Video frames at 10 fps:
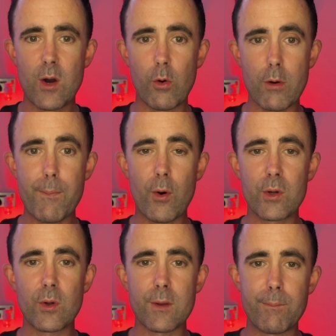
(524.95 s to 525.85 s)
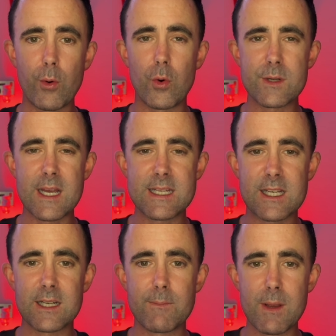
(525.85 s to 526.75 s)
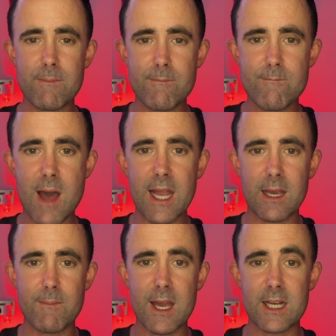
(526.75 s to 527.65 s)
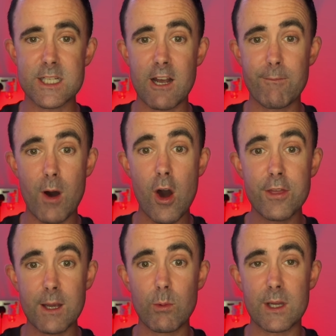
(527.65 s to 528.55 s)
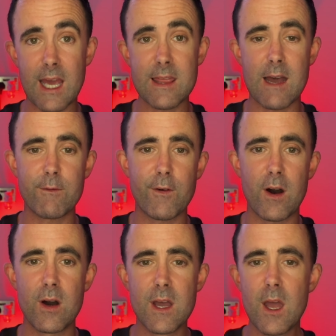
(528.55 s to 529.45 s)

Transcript: or a point on the board is going to be mega, mega tough. But I think we'll get that far.